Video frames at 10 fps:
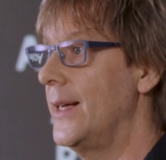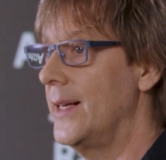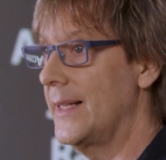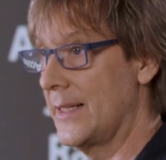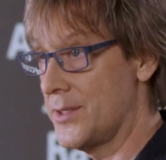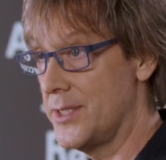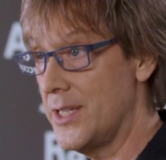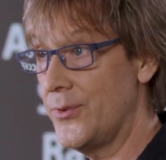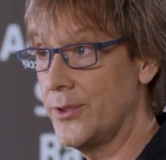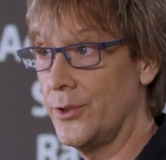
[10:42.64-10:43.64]
It's
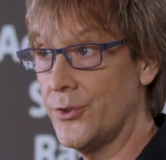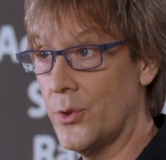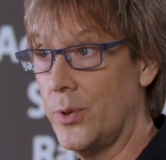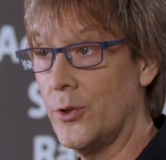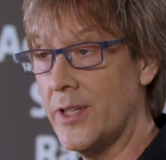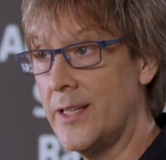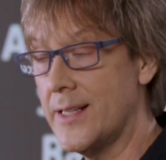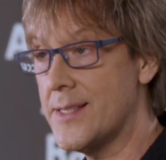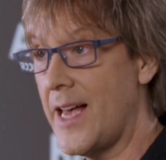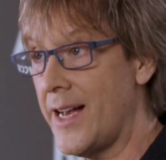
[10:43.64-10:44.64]
difficult to quote an
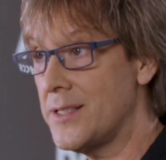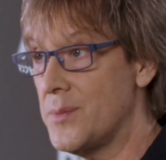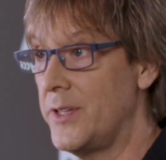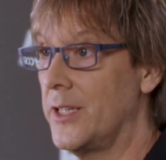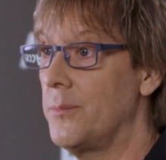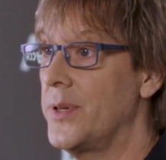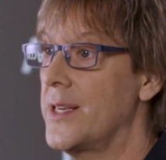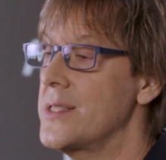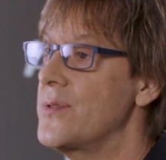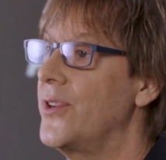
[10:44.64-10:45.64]
exact speedup
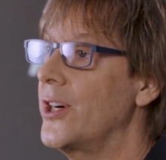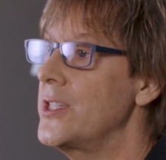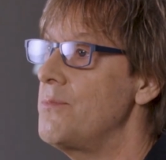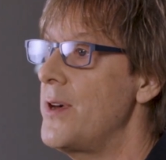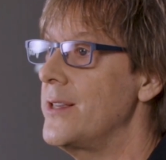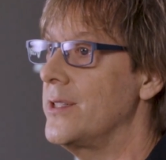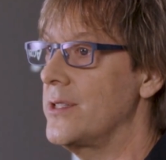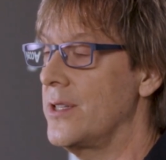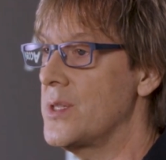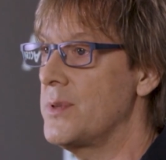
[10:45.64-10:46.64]
because it's very dependent
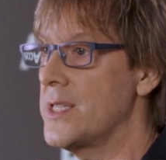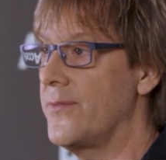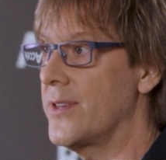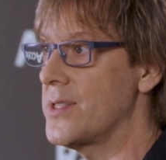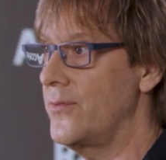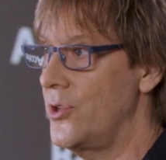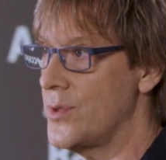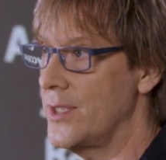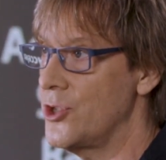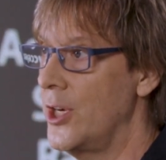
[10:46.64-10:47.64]
on specifics of
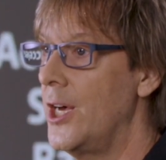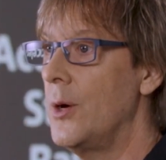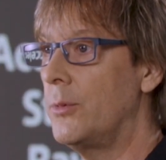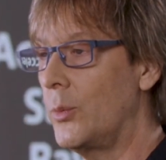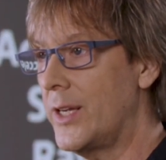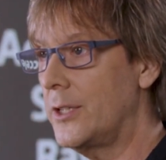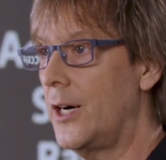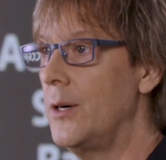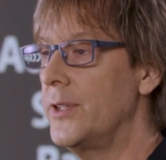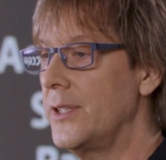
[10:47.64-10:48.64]
usage, but we
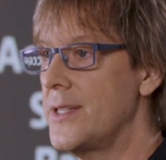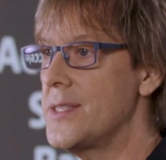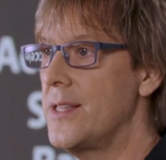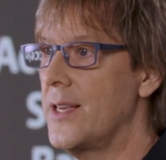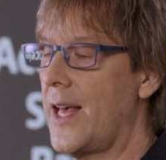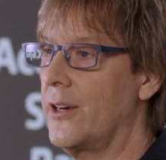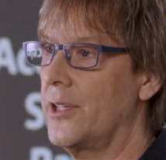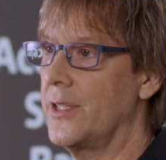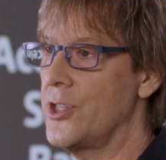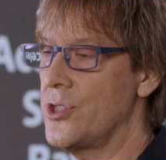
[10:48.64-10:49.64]
commonly see the
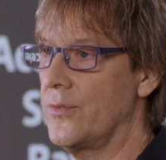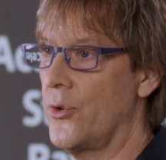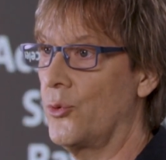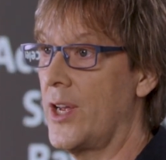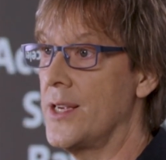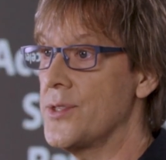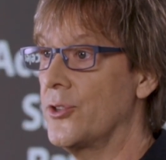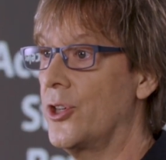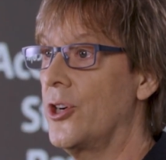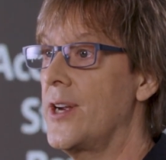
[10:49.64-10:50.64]
calculation of the rays
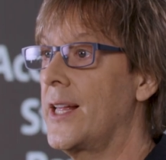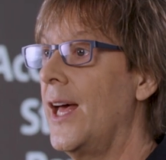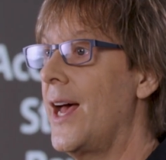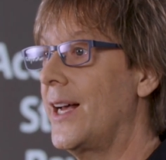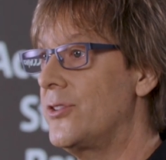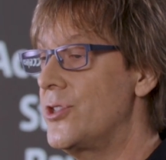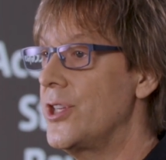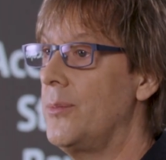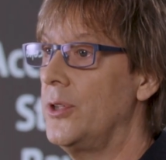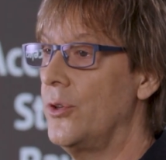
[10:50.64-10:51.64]
occurring at
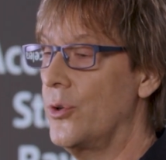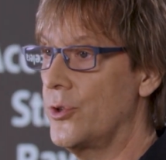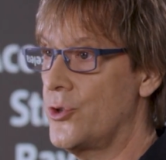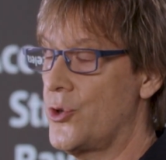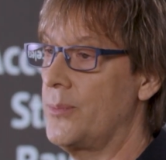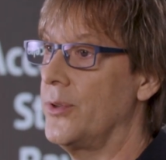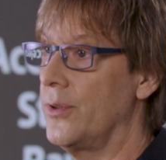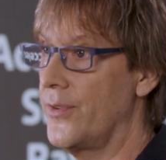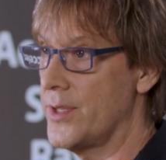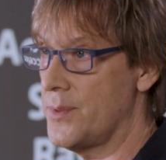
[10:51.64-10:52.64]
double or triple
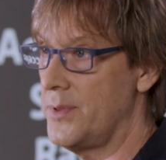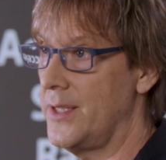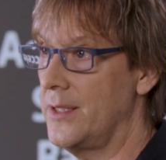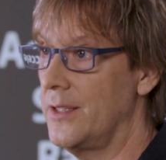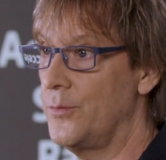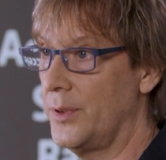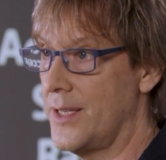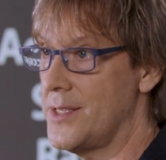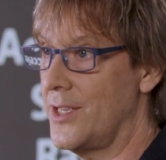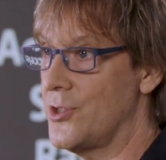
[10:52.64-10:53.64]
the speed of
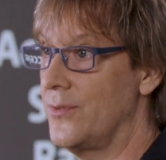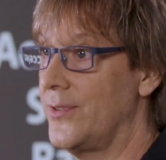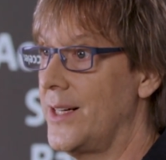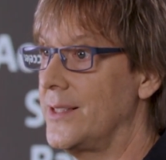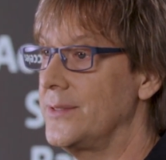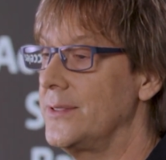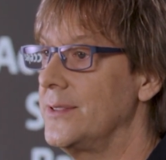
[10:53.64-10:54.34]
PlayStation 5.